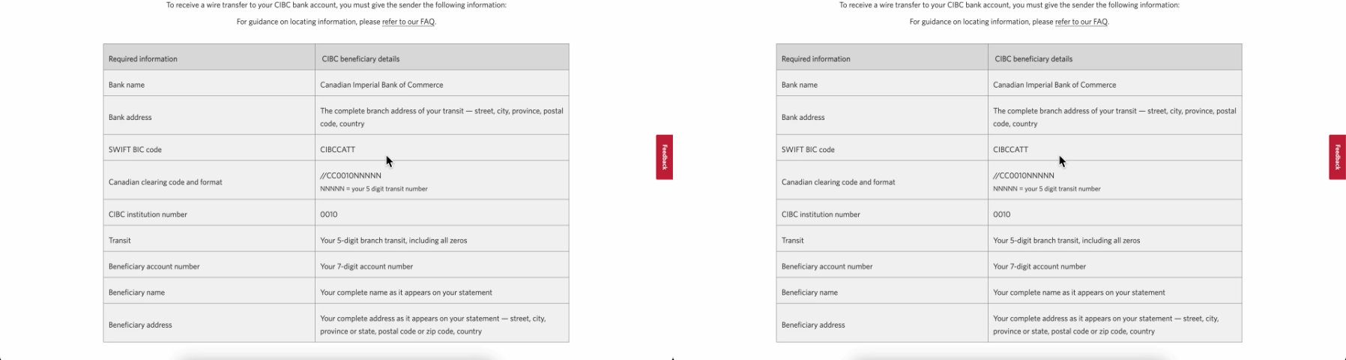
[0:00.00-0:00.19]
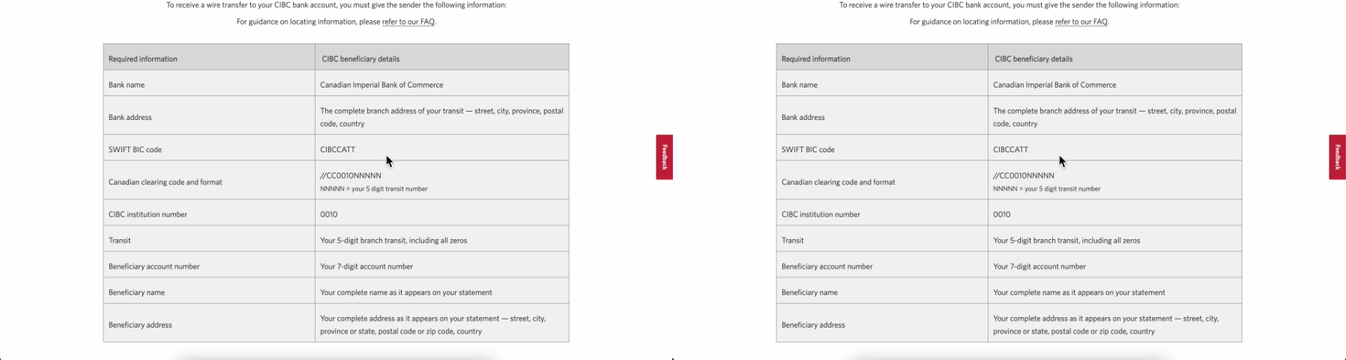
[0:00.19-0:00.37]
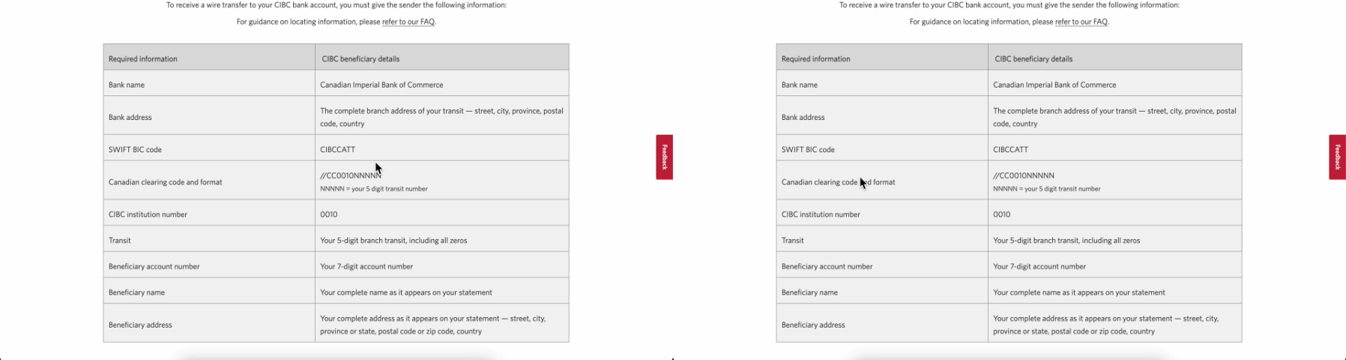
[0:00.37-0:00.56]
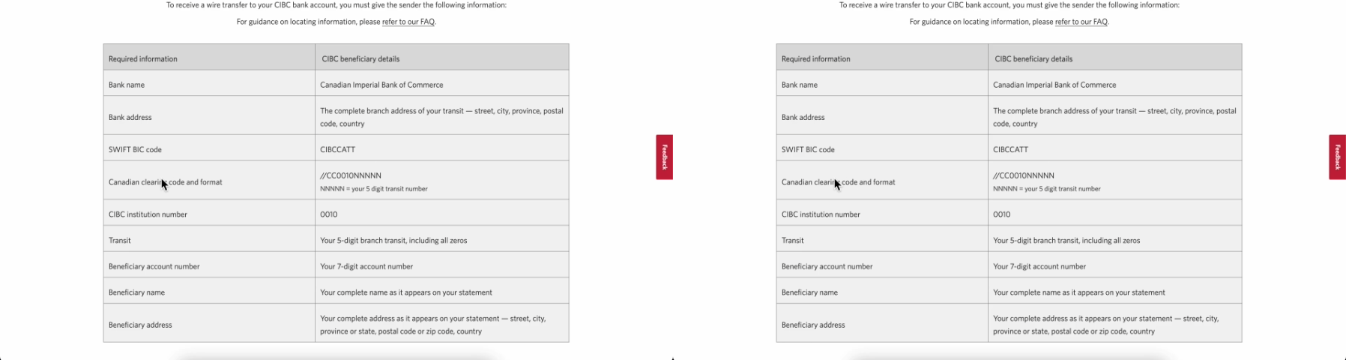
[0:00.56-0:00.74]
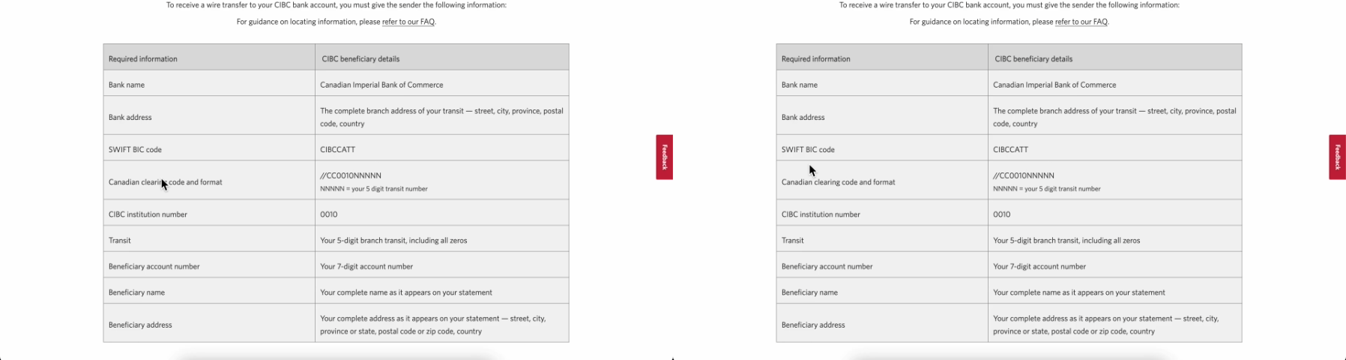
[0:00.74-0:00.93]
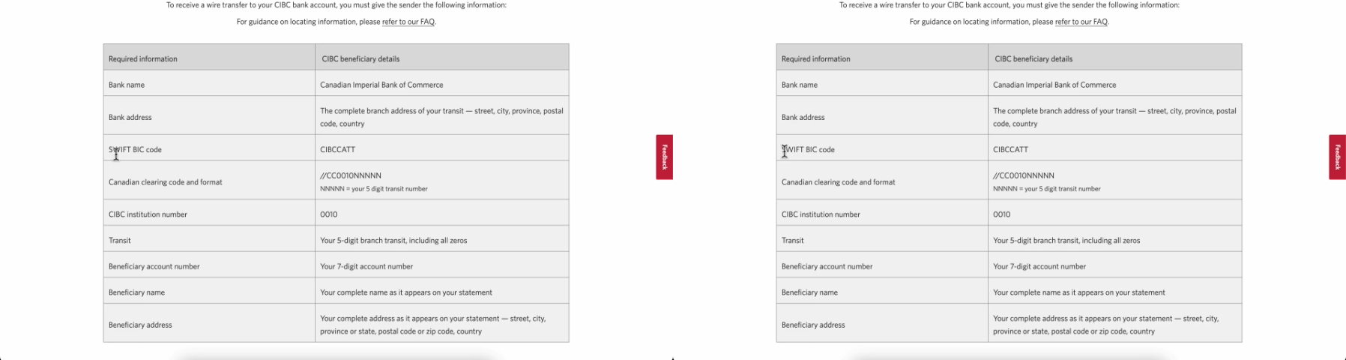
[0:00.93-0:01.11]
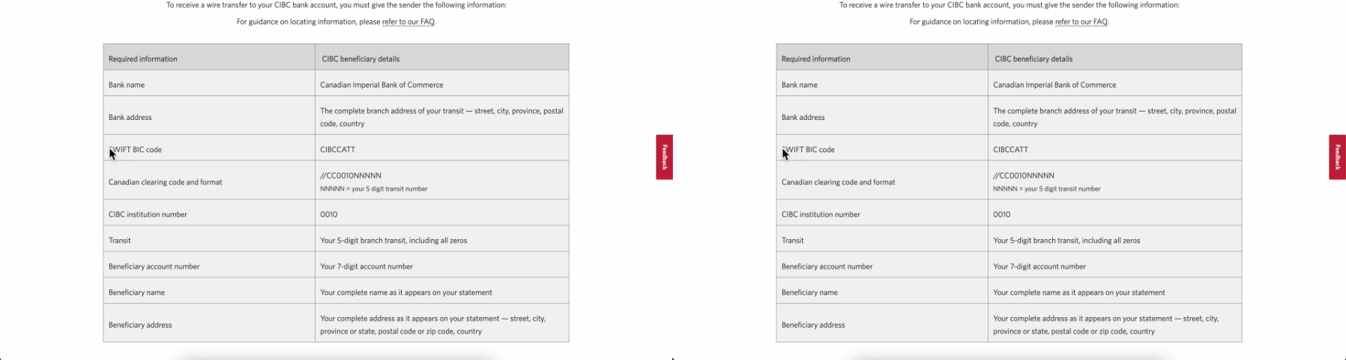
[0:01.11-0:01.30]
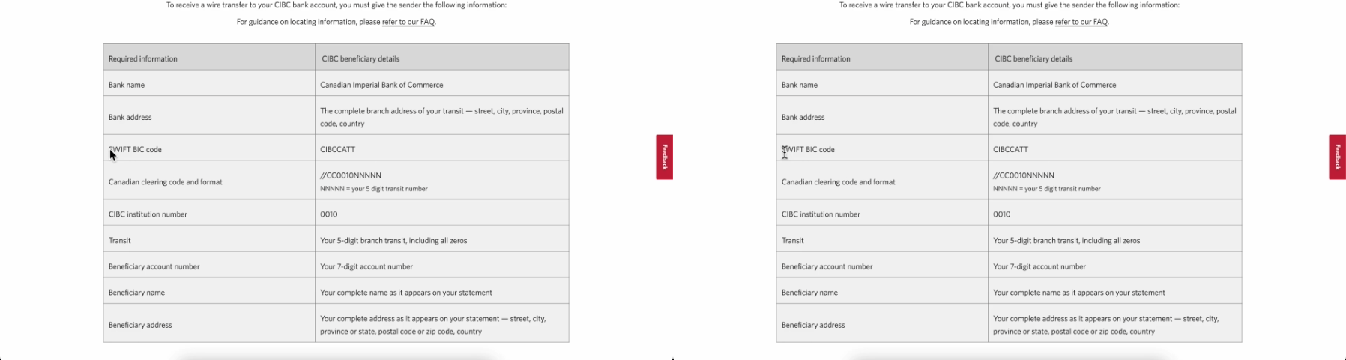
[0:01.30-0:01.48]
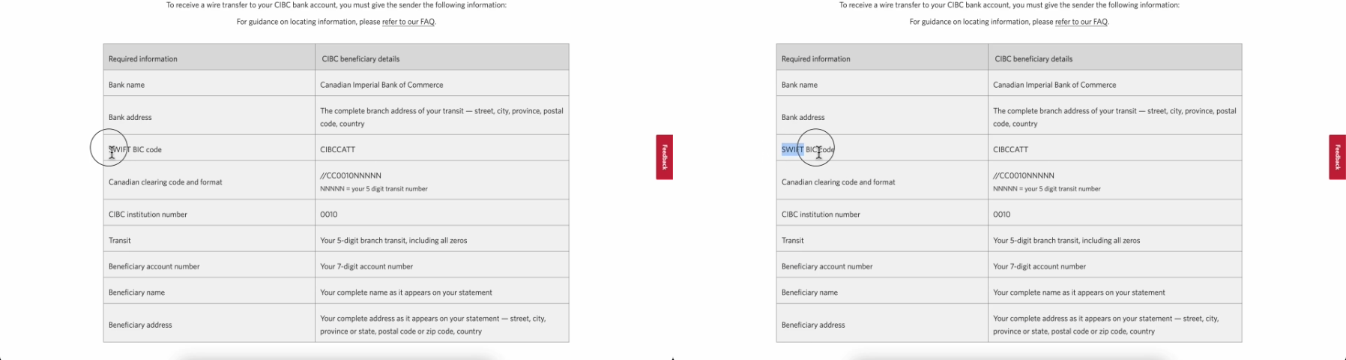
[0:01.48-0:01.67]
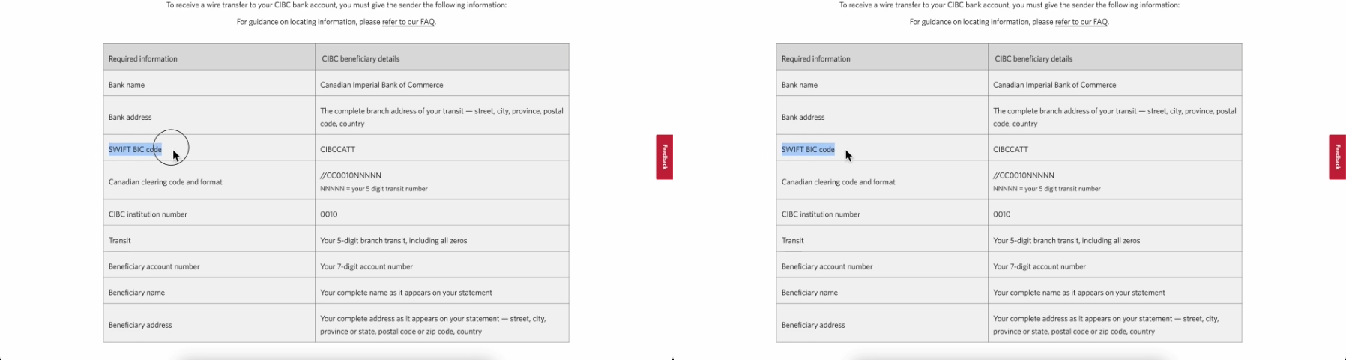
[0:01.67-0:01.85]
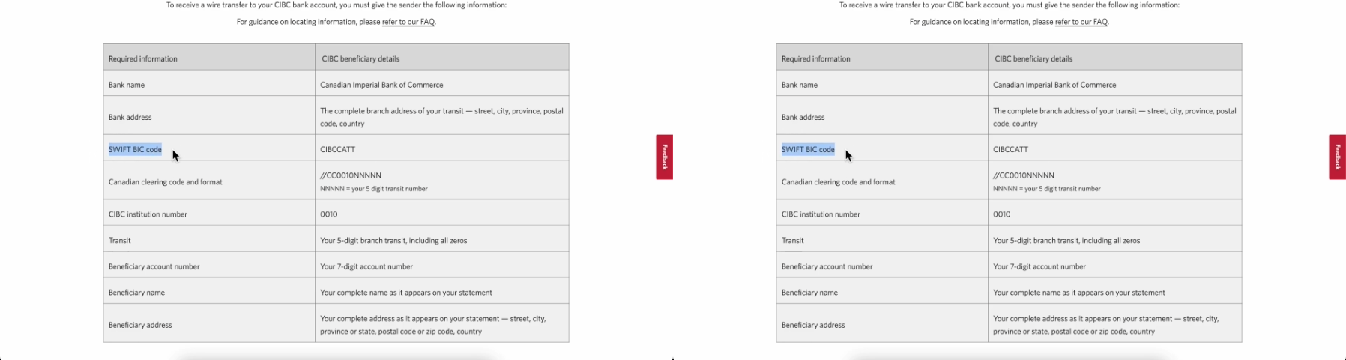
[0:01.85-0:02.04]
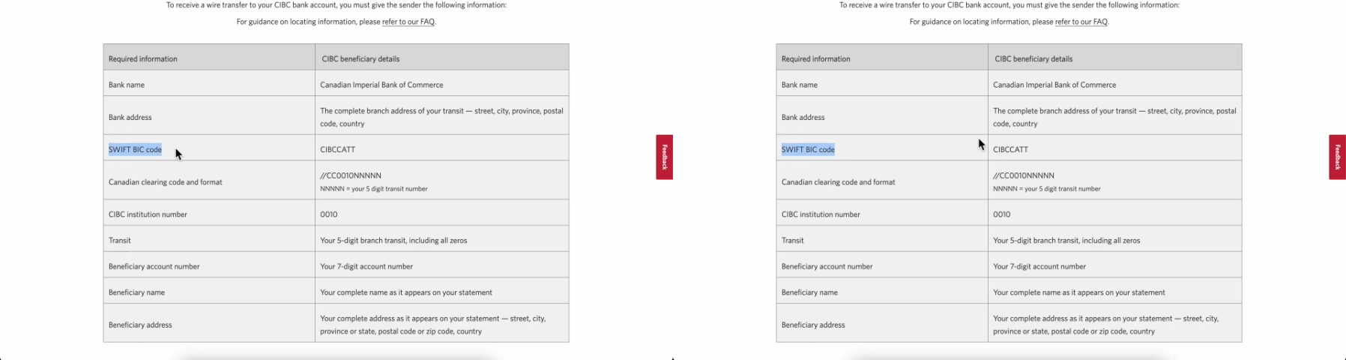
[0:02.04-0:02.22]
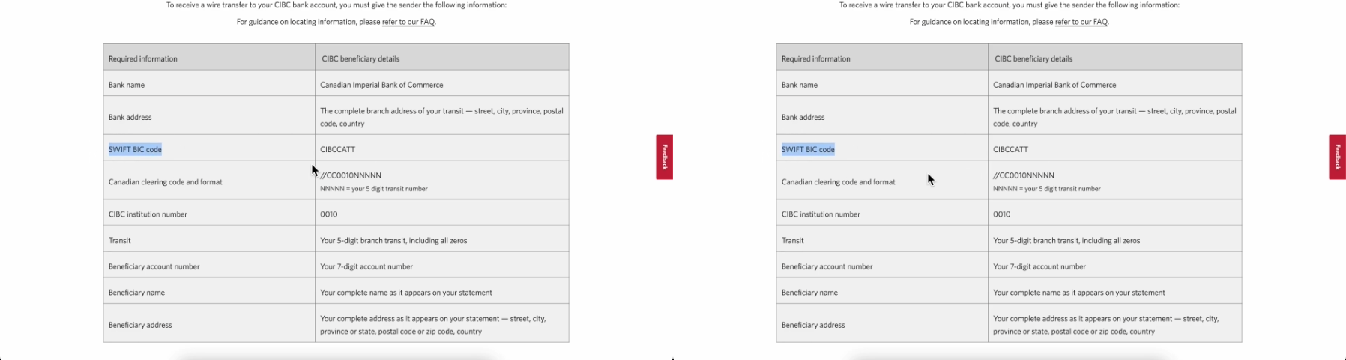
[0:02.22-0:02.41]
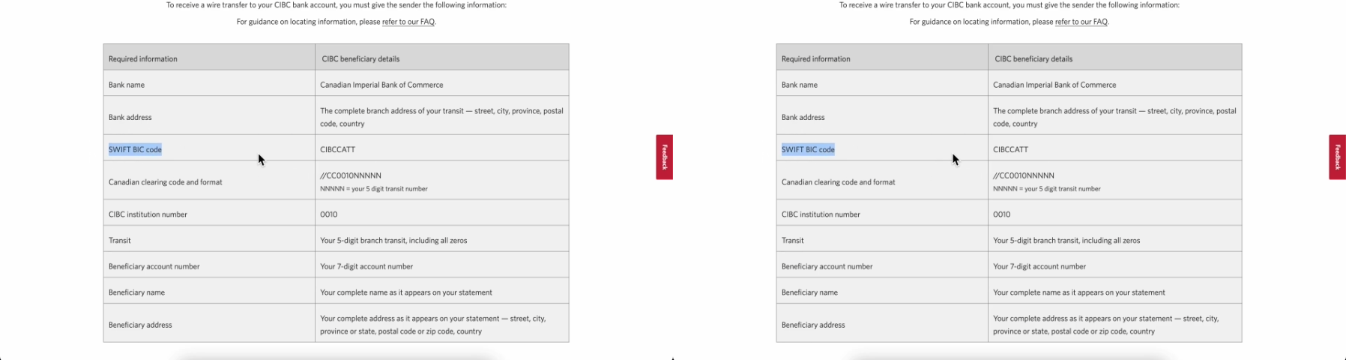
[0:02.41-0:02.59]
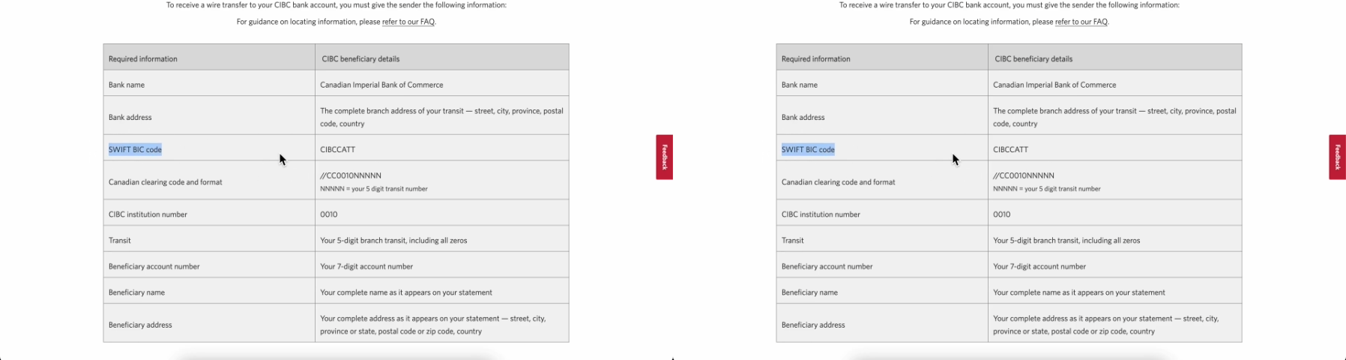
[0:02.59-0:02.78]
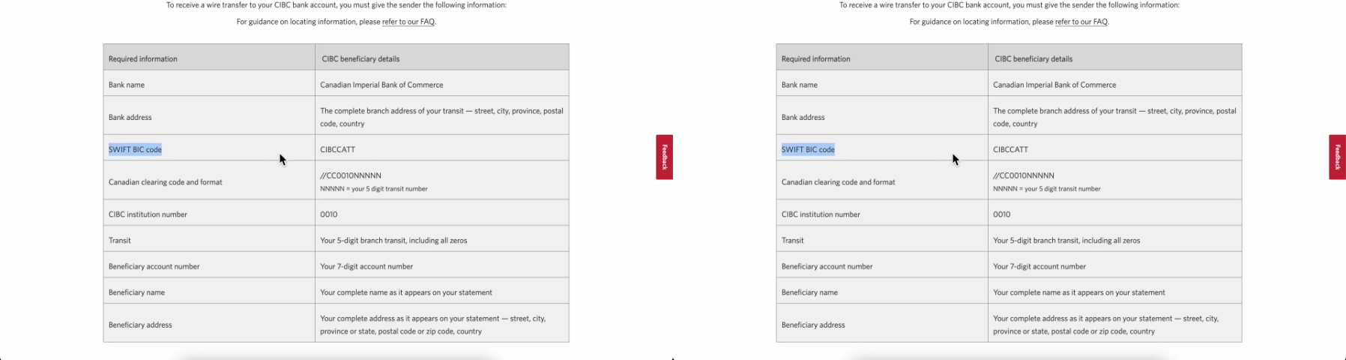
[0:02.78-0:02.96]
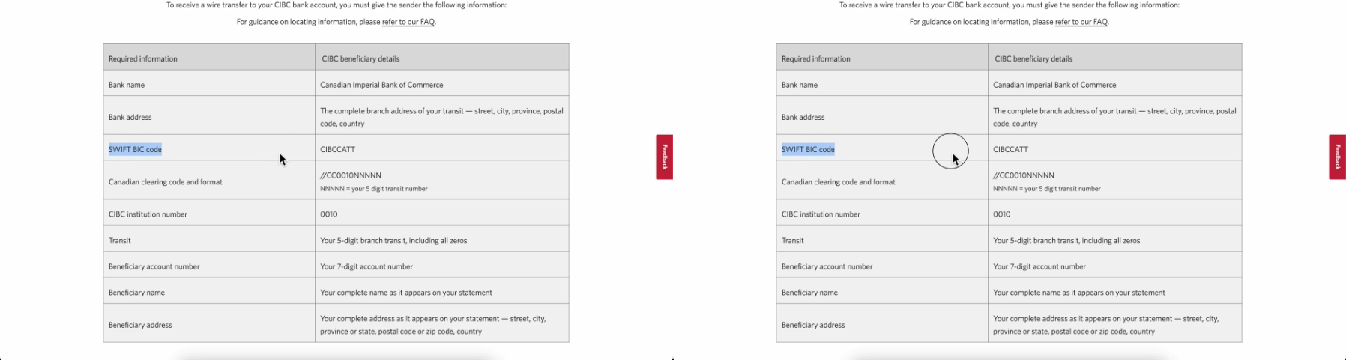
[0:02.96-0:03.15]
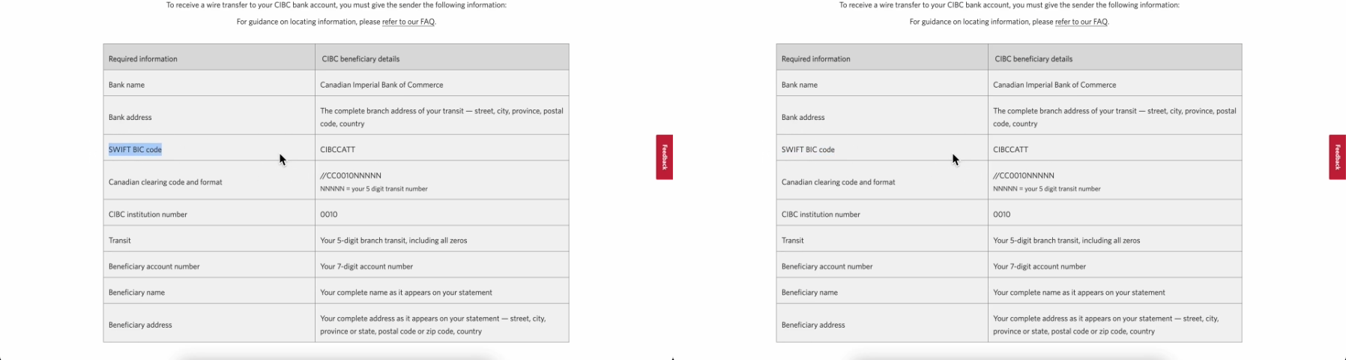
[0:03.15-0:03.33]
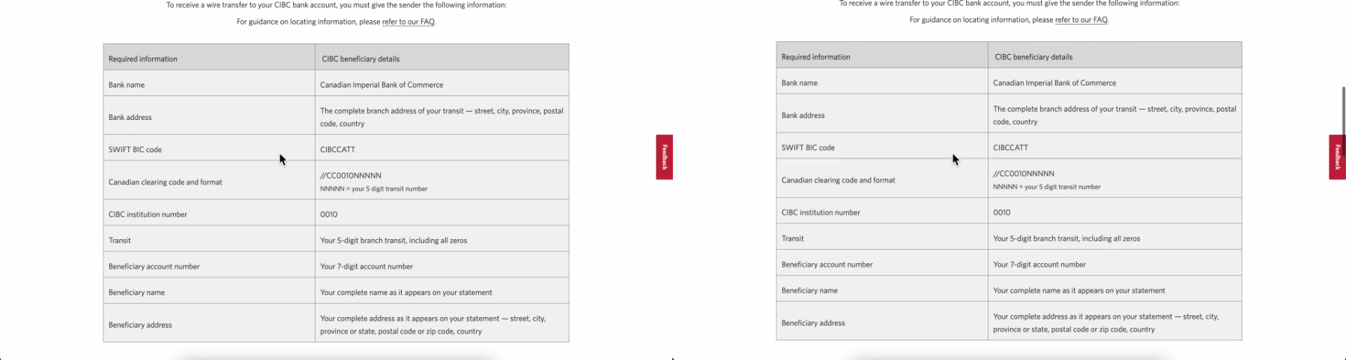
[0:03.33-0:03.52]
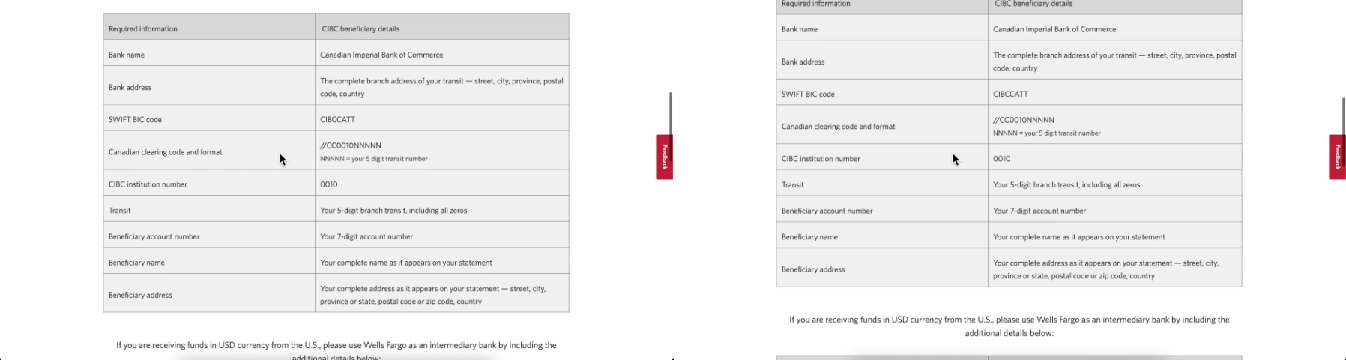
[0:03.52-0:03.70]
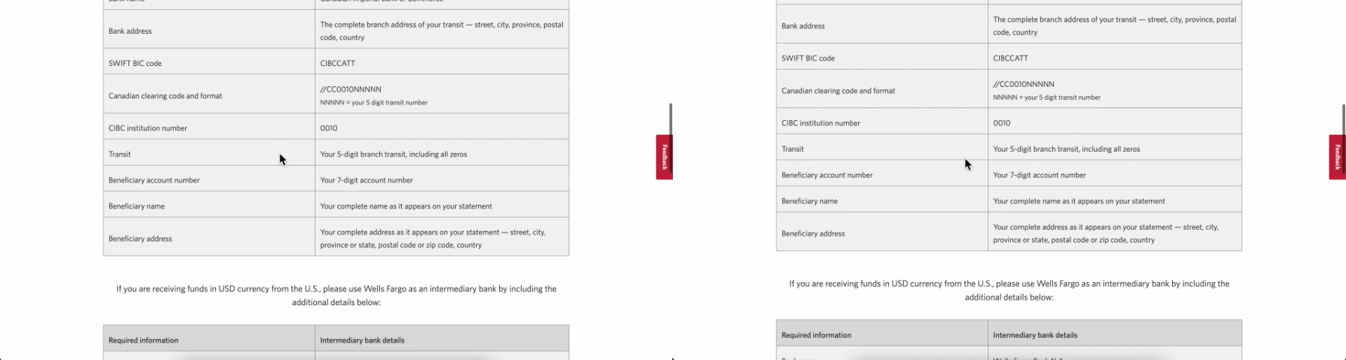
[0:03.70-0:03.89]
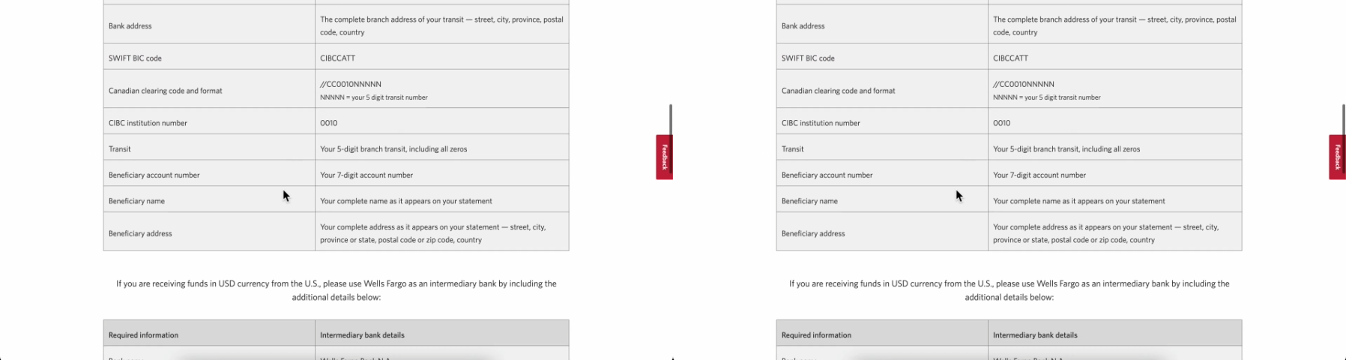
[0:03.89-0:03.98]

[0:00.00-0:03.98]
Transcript: No face is visible, so there are no lips to read.